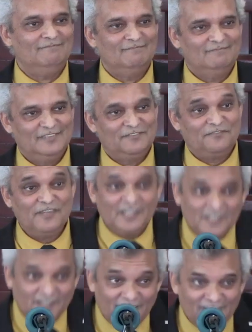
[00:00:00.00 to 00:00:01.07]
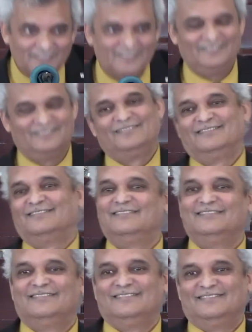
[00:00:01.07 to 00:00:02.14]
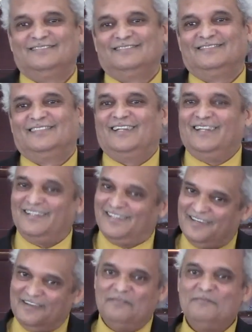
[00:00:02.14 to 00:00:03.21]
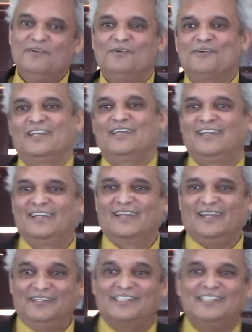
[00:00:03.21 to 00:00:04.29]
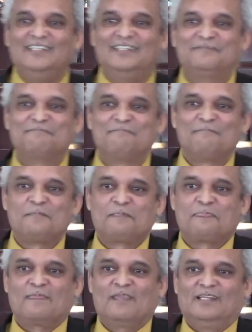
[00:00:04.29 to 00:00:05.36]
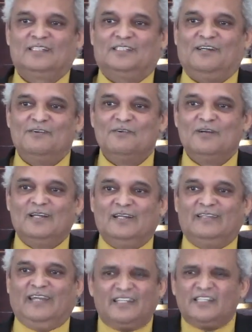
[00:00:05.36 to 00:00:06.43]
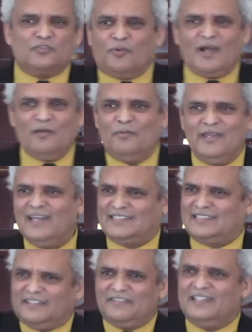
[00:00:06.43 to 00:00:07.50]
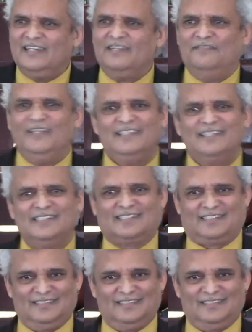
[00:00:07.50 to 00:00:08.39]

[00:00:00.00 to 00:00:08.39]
Fear God and give Him glory. Can you see? So that is why we are Seventh-day Adventists.